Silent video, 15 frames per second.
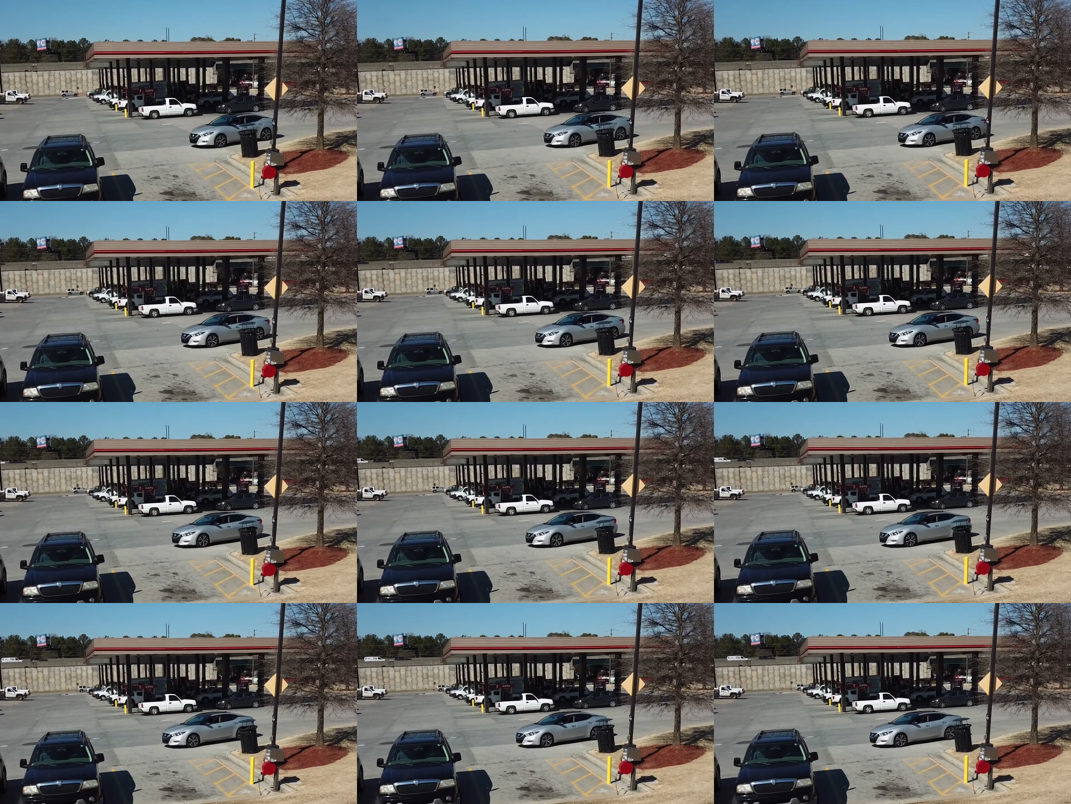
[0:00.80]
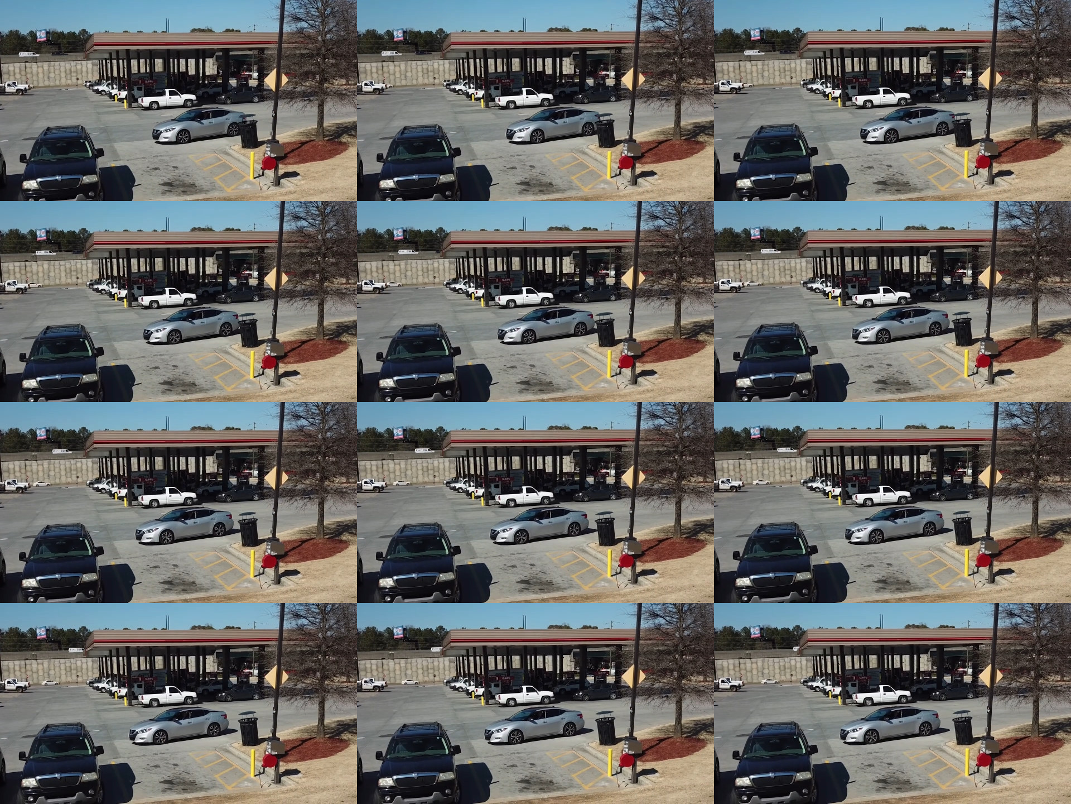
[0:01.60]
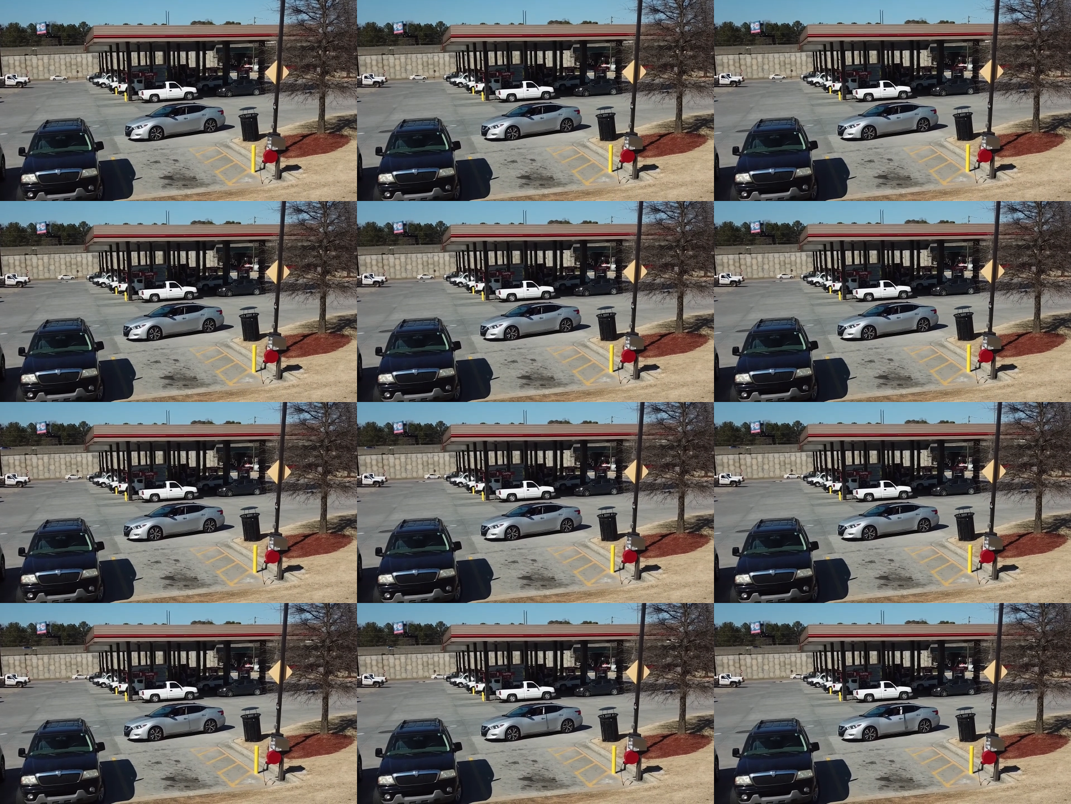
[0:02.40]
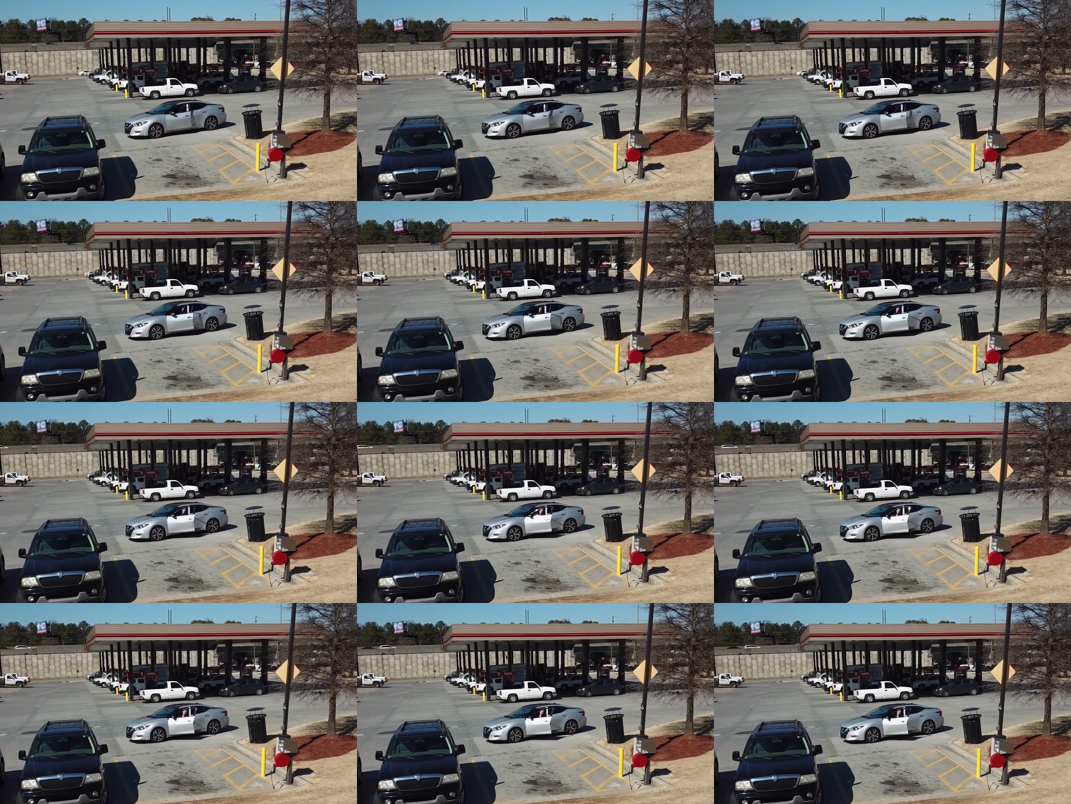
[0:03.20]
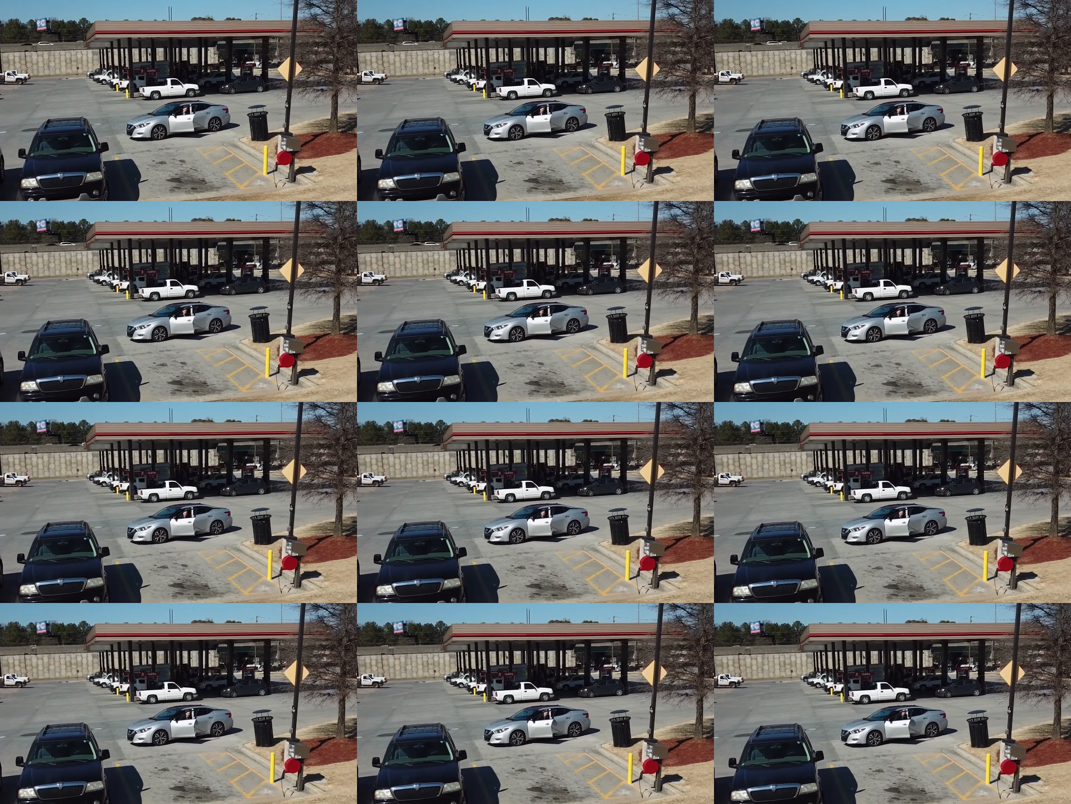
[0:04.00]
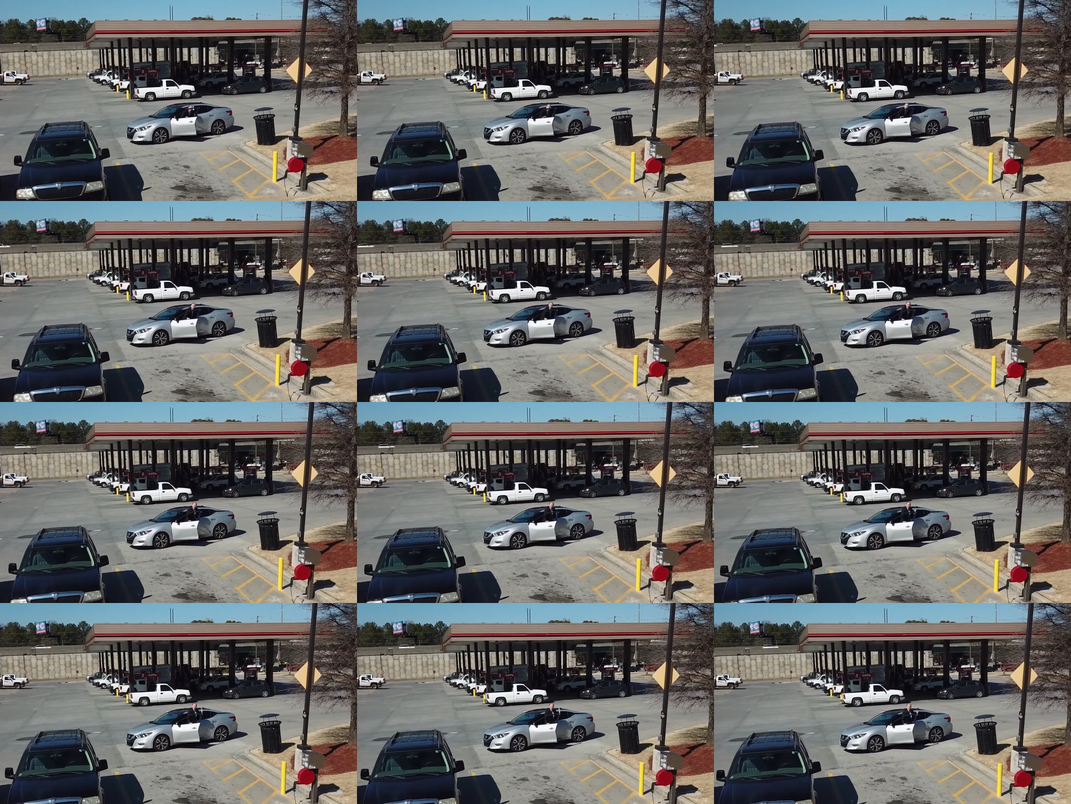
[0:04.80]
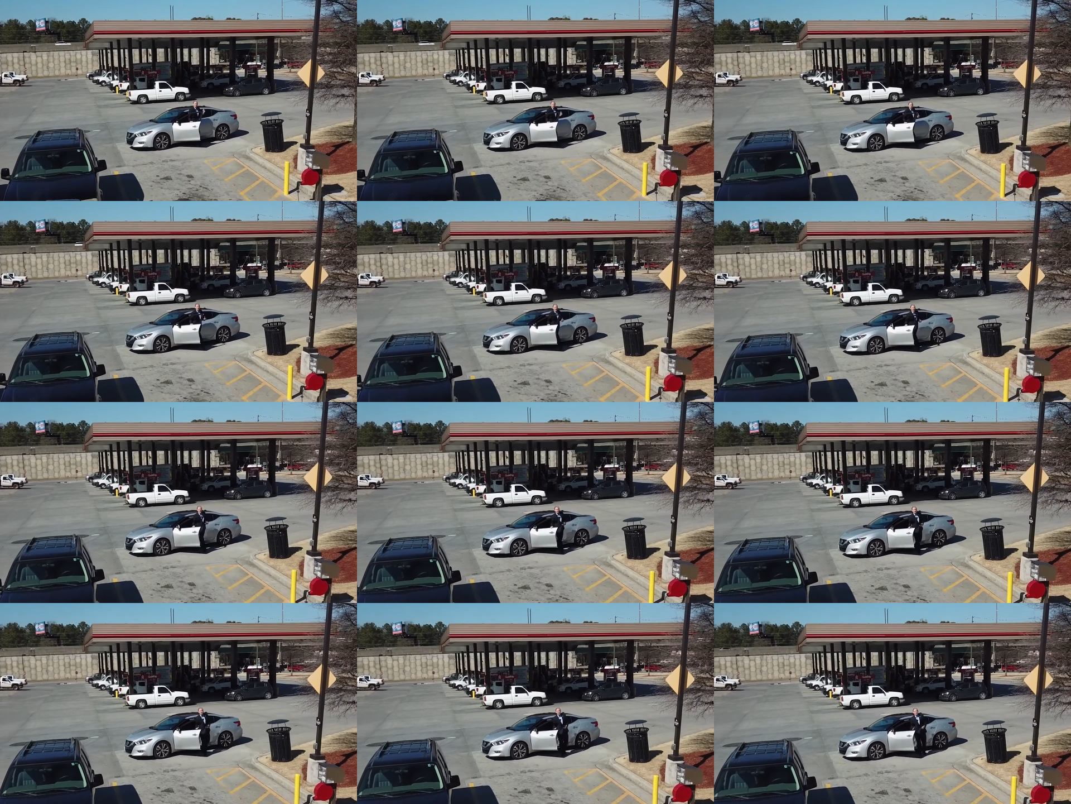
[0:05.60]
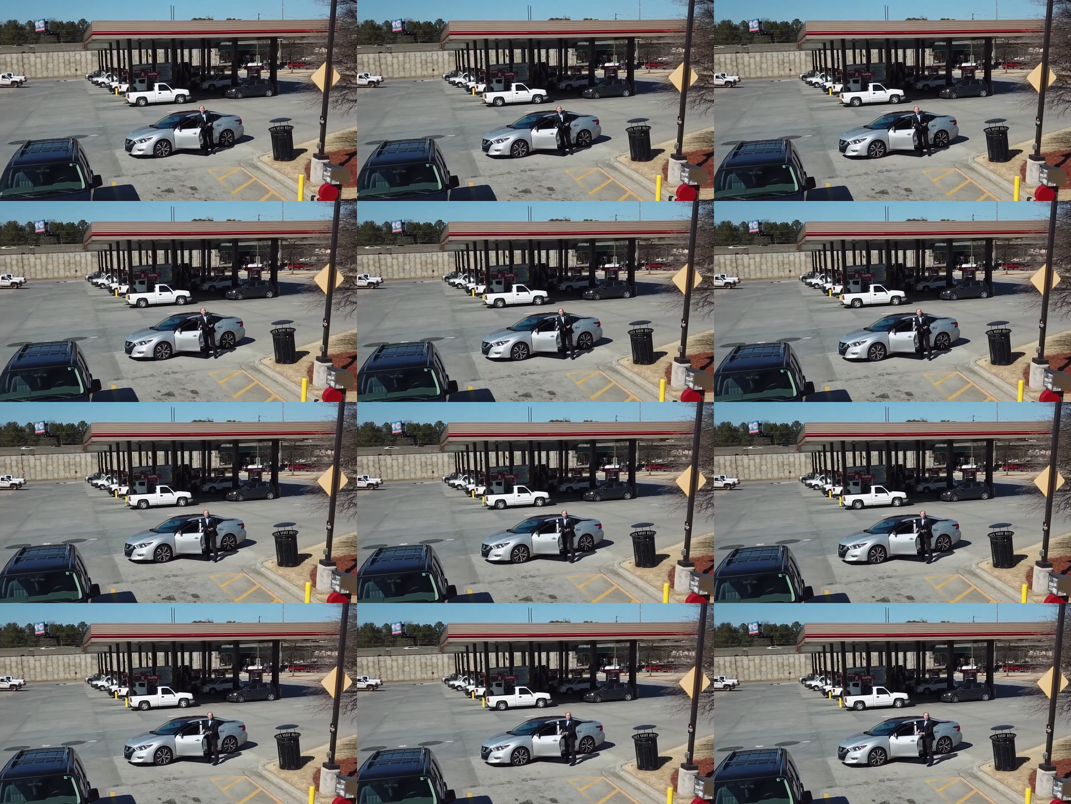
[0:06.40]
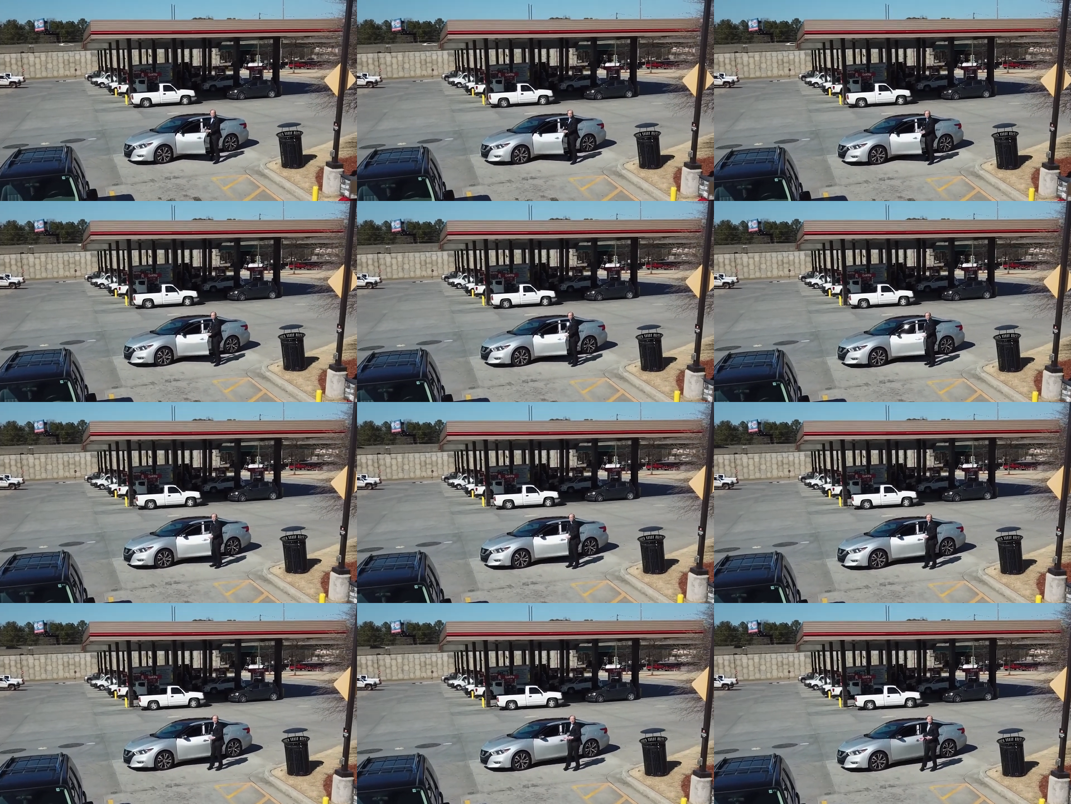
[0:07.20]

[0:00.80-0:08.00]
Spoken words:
Nobody's mouth can be seen.